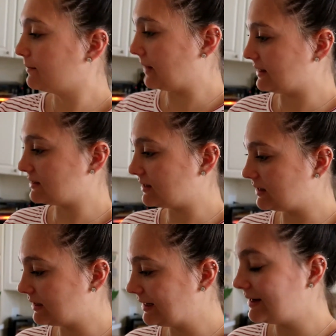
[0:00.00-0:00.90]
But
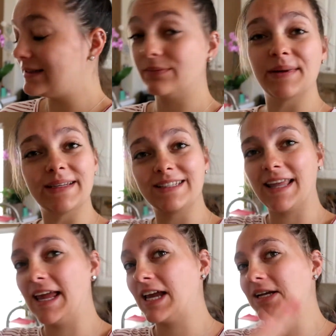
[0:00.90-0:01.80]

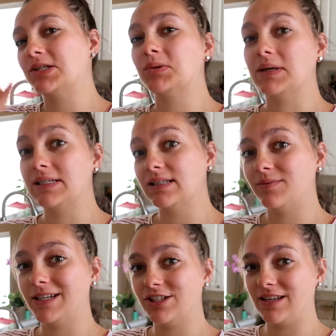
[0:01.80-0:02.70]
spent like twice as
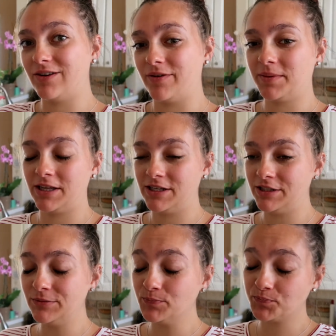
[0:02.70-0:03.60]
much as I normally
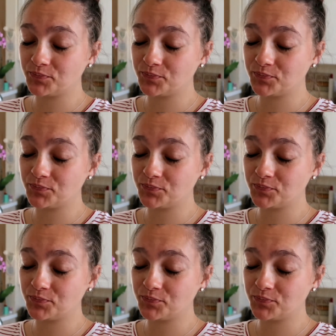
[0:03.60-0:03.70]
do.